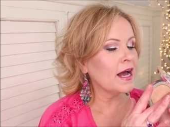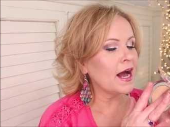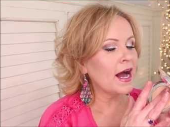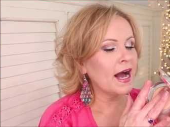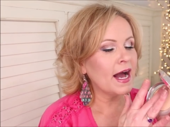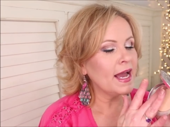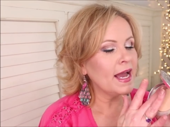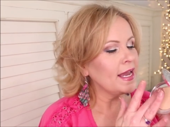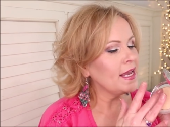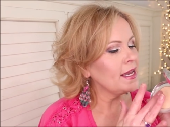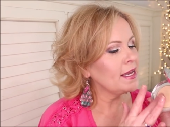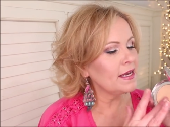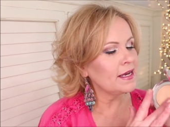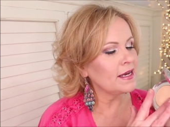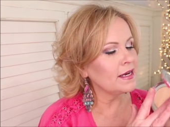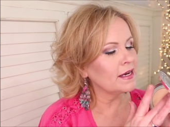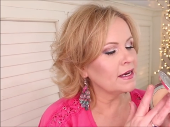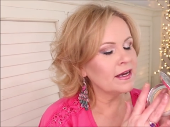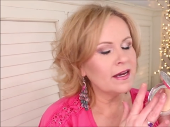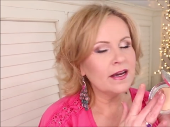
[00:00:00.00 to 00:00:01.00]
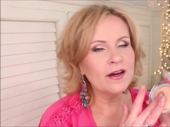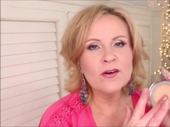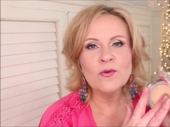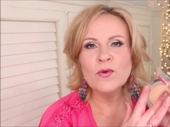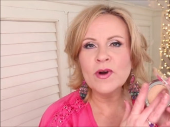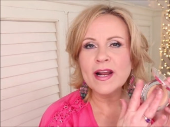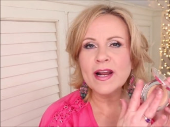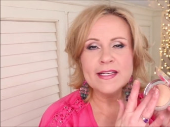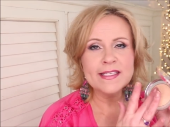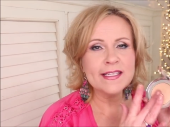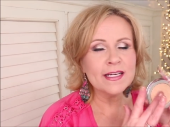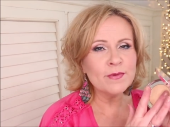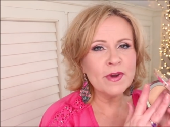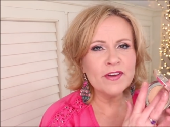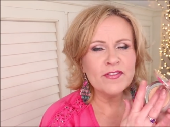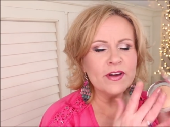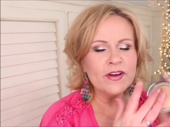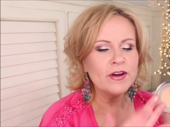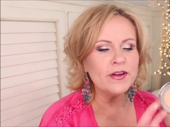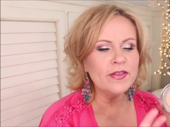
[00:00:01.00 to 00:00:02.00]
I when I stuck
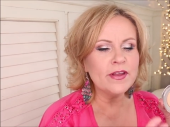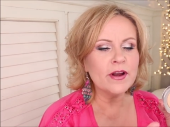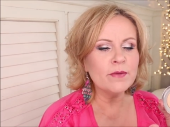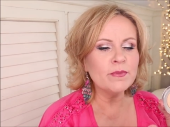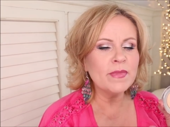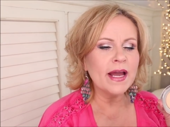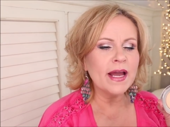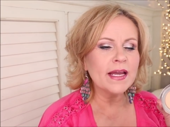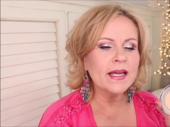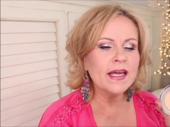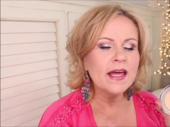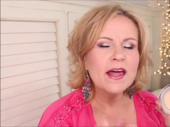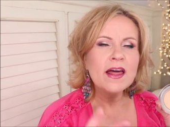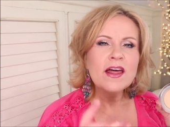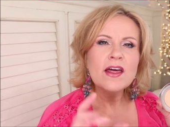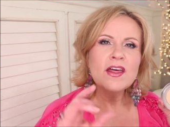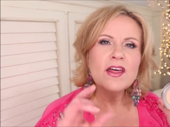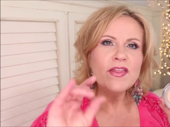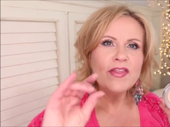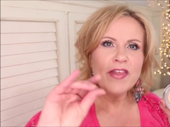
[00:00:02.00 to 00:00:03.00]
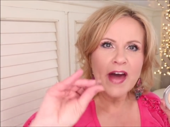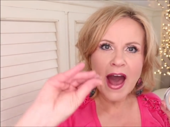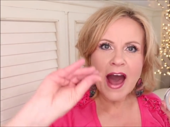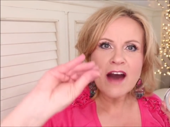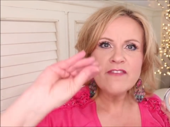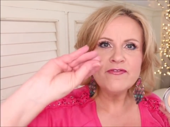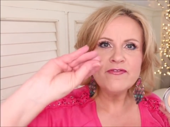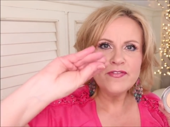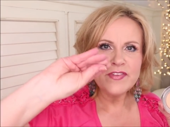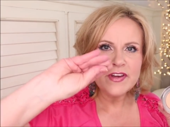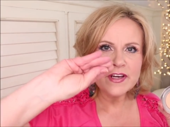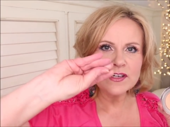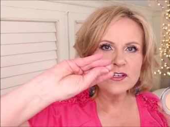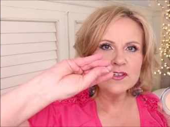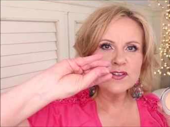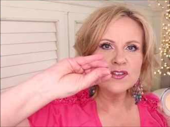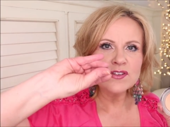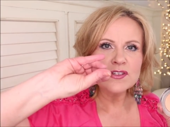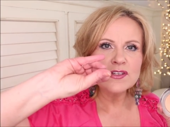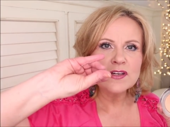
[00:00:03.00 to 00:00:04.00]
my finger in there, I'm like, that
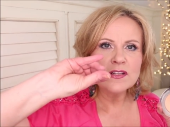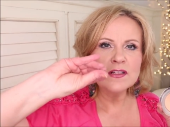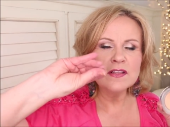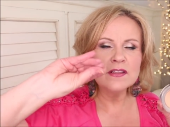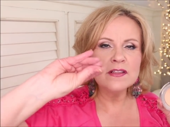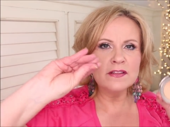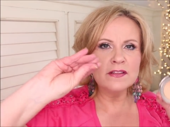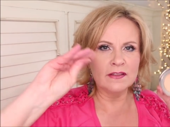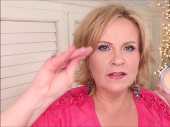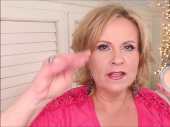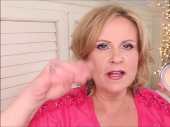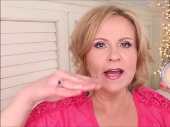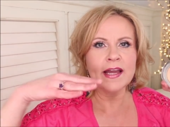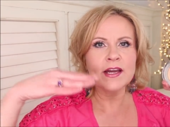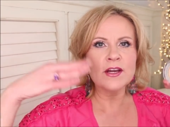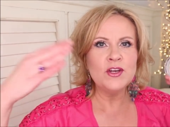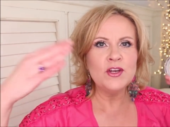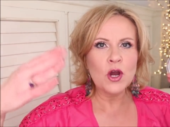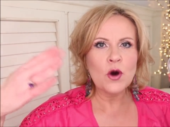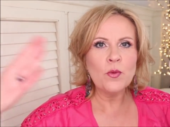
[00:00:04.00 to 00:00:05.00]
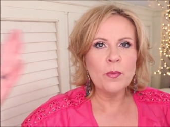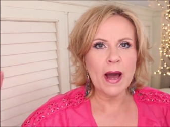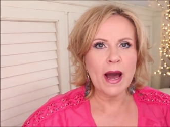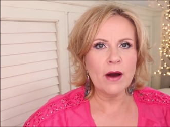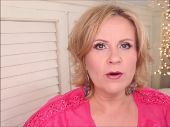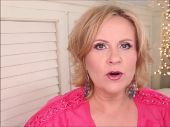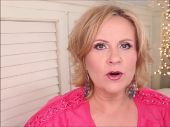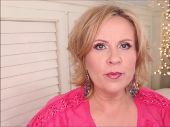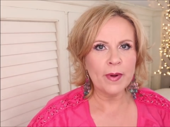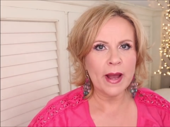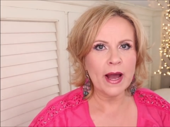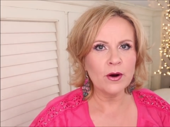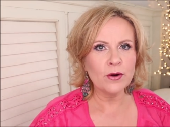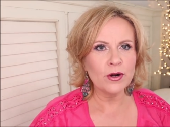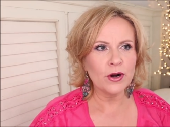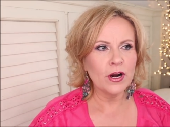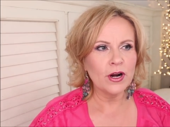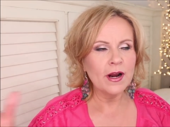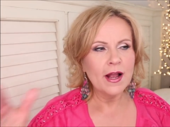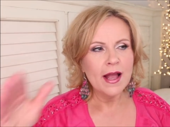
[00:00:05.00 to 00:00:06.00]
feels like no powder
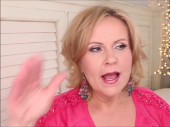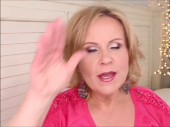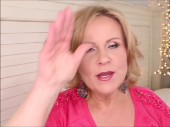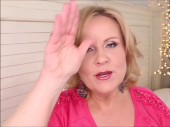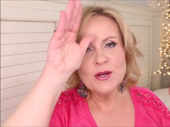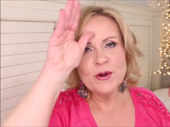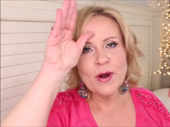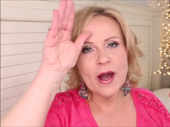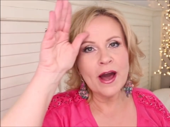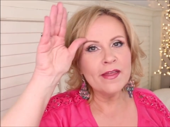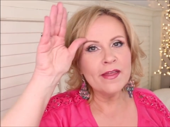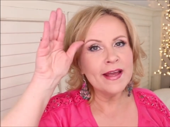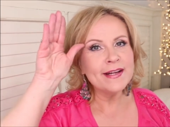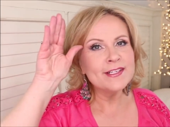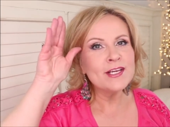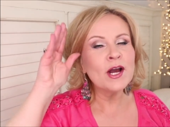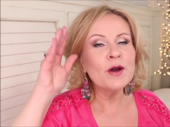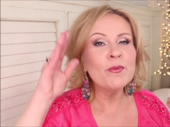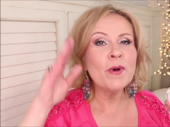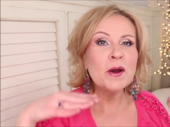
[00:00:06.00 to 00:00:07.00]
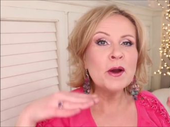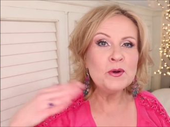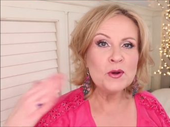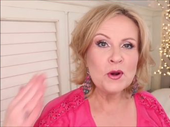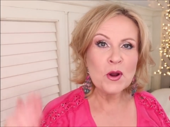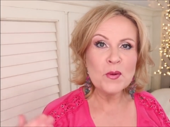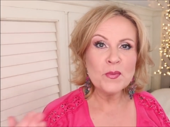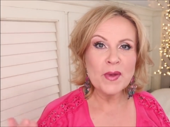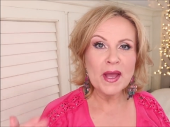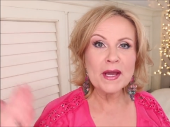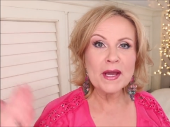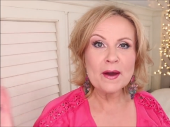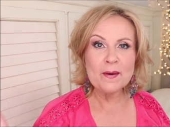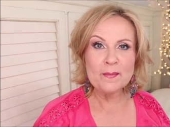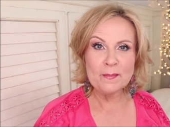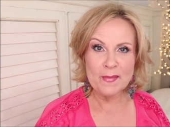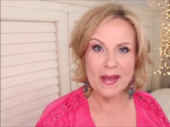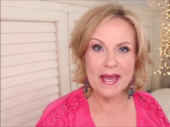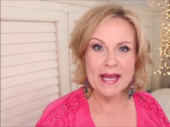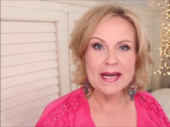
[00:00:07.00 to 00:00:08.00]
powder. You know how they talk about no
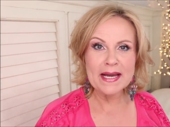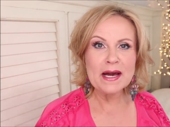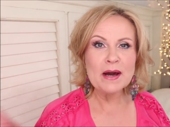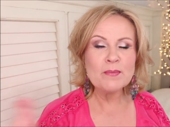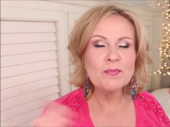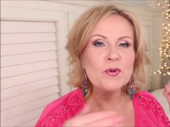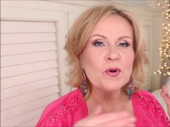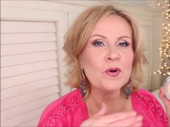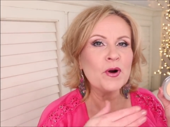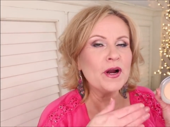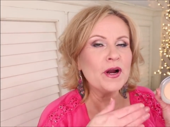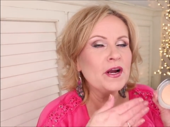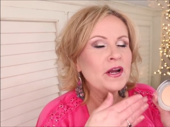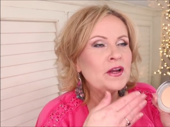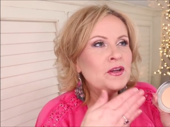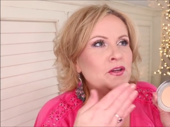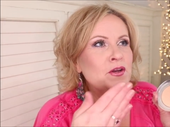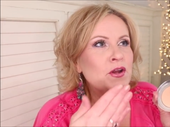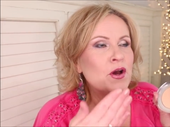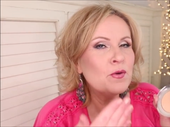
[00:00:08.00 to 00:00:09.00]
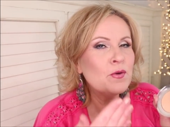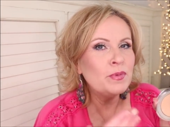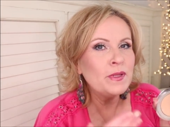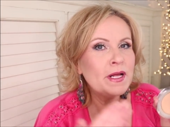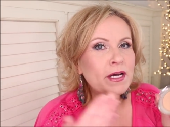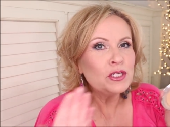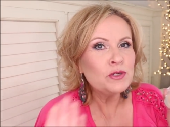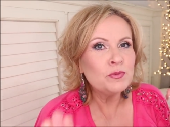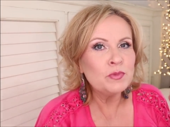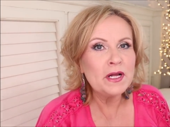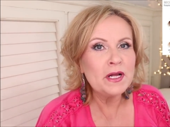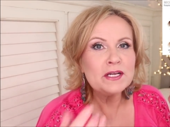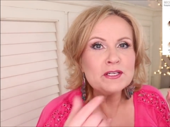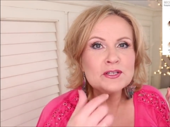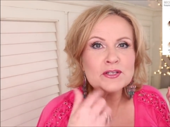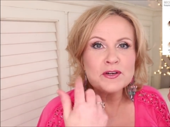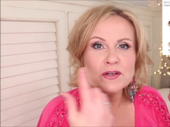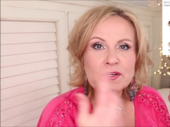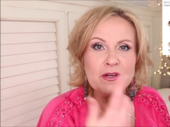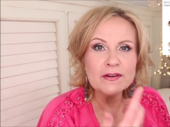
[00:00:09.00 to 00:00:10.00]
makeup makeup or no blush
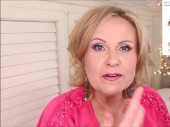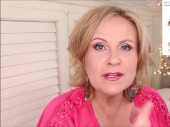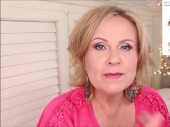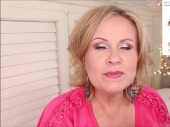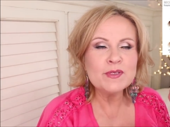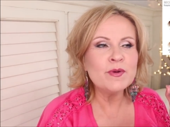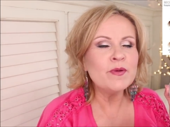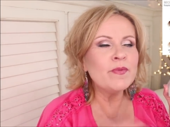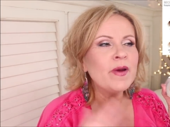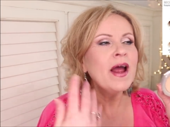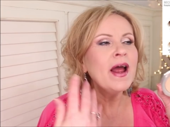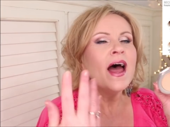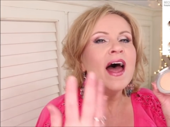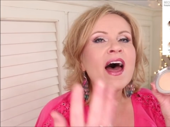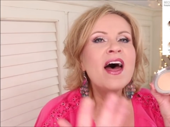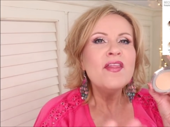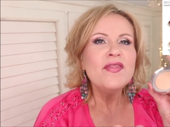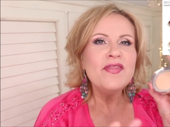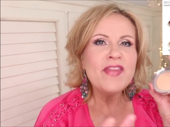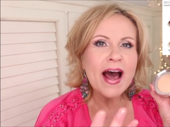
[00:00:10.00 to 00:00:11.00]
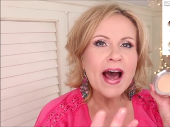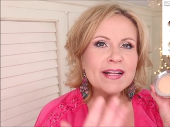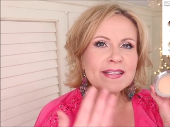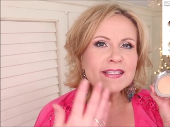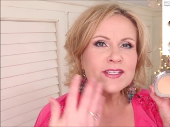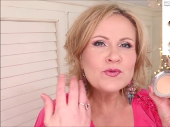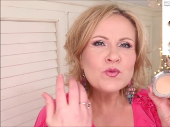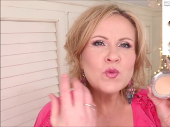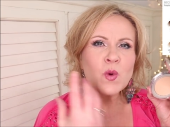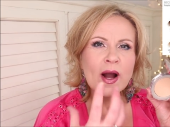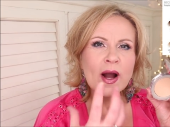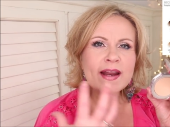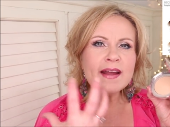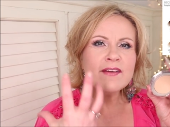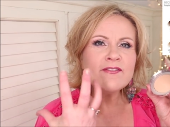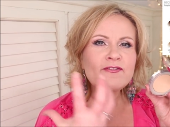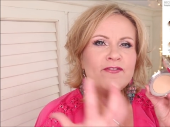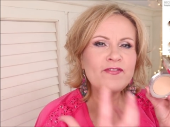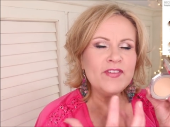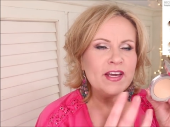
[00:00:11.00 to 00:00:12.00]
blush or your lips but that's what
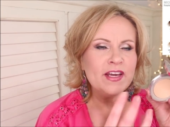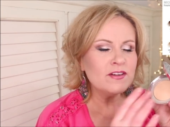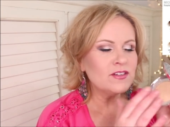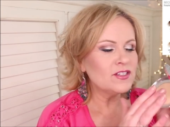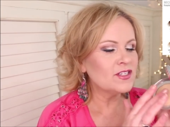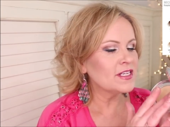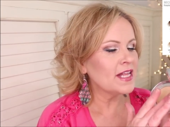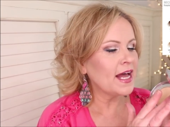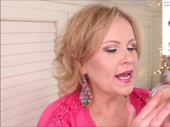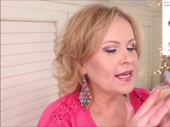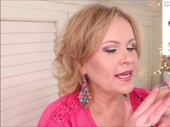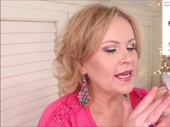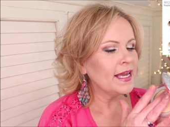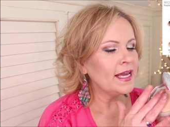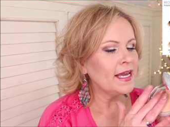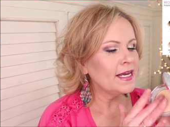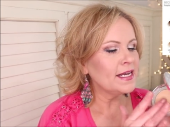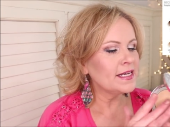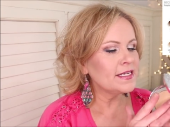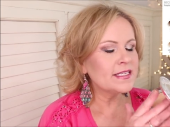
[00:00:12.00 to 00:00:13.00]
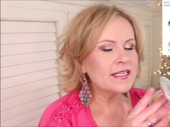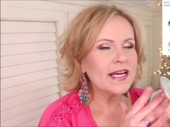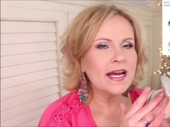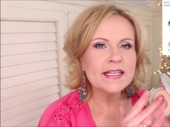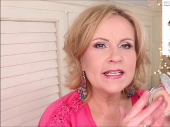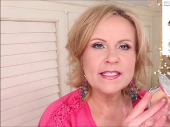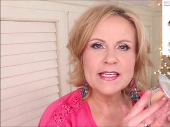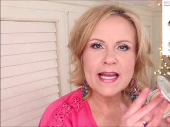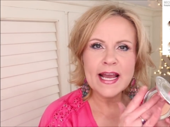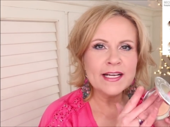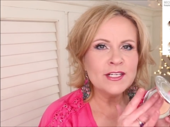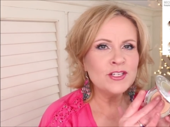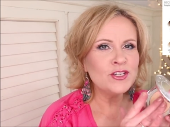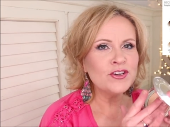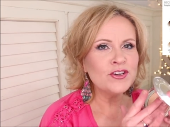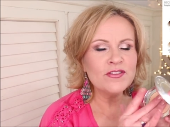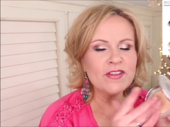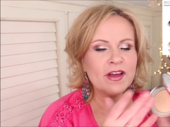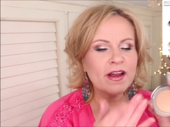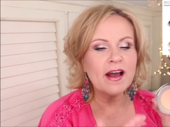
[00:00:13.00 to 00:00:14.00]
it feels like is a
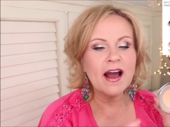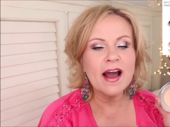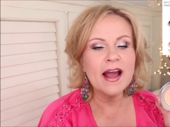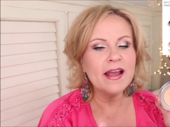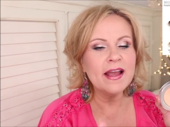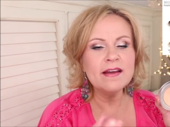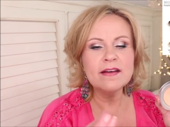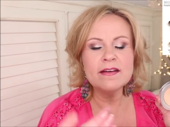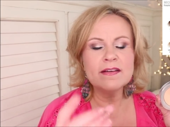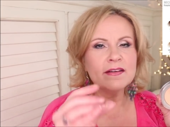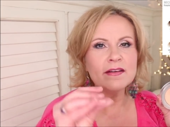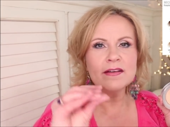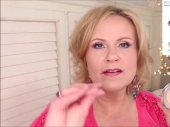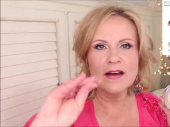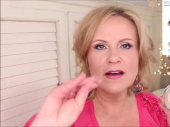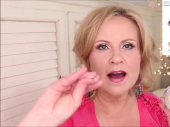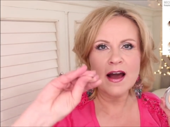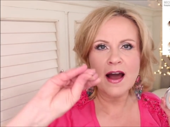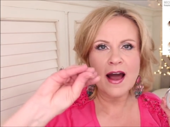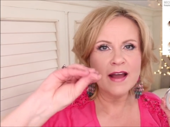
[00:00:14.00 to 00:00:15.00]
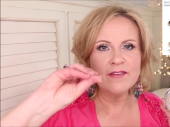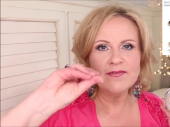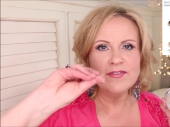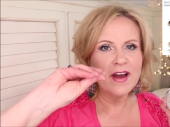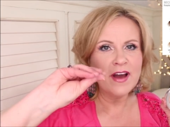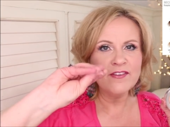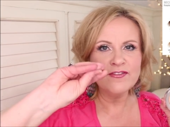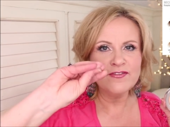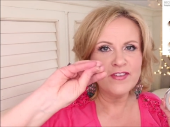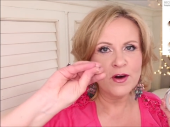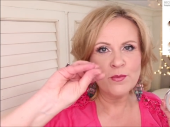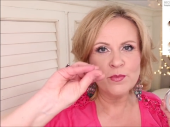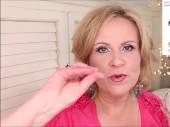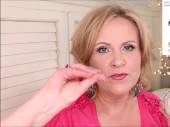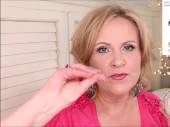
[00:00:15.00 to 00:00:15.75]
texture that I I've not felt